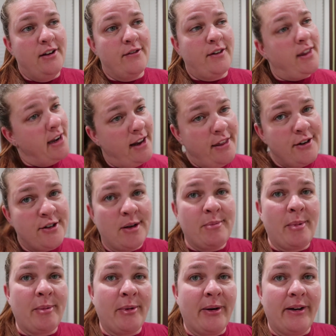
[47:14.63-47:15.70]
for that other
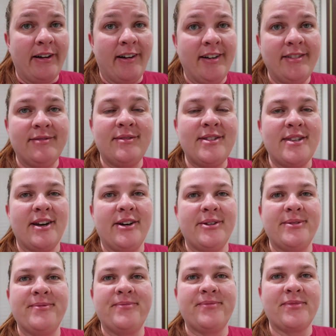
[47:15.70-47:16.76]
trip I'm going on.
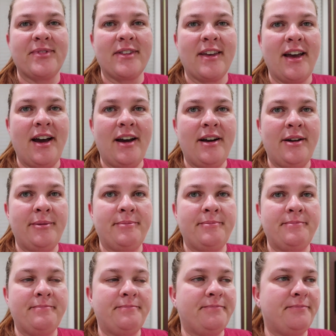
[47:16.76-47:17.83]
So,
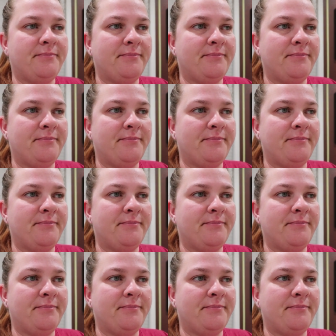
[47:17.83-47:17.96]
um,